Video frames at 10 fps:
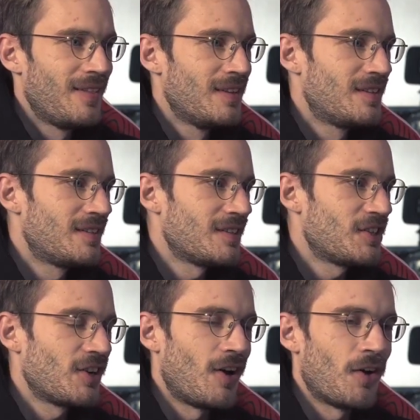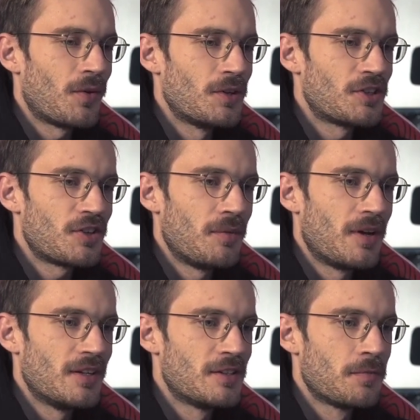This is such an awkward stream
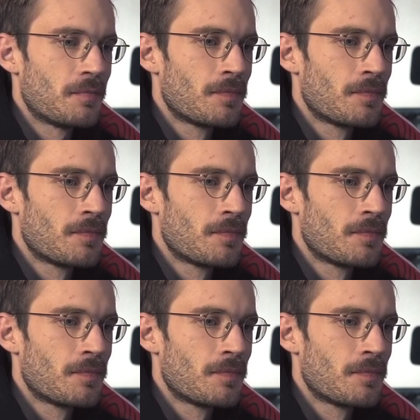because